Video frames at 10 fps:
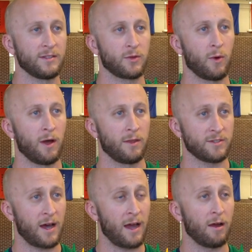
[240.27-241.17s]
squat. There's
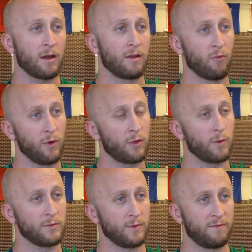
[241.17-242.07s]
a hierarchy of which
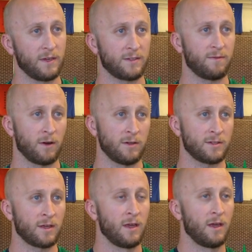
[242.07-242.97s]
ones we fix
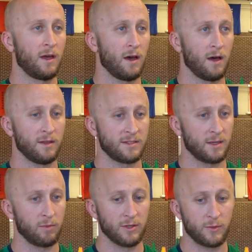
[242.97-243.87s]
first. The
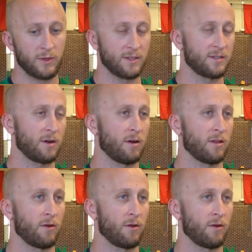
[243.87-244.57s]
simplest ones that start on the